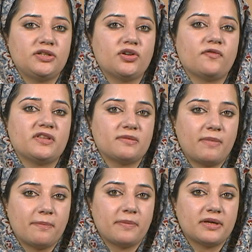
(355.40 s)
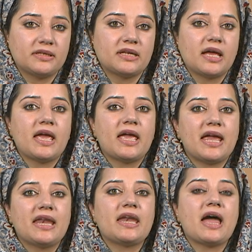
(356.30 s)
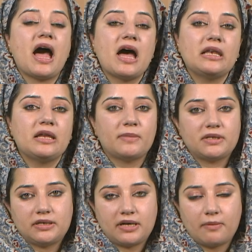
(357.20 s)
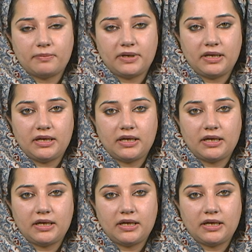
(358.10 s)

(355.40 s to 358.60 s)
of its members in an unlimited company.